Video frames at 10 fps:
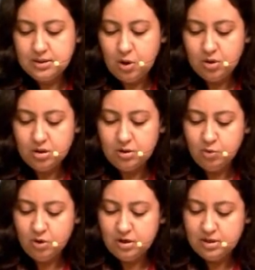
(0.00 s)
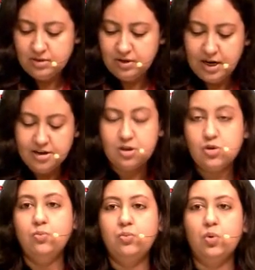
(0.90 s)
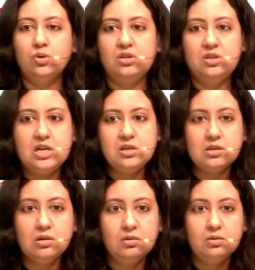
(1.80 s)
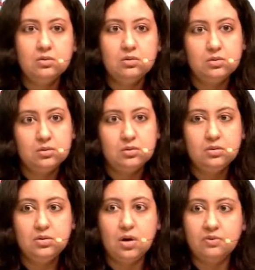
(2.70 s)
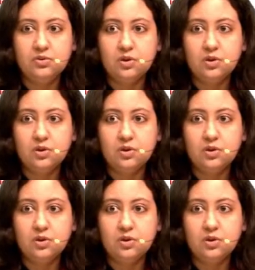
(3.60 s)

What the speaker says: third molar is related to both these nerves.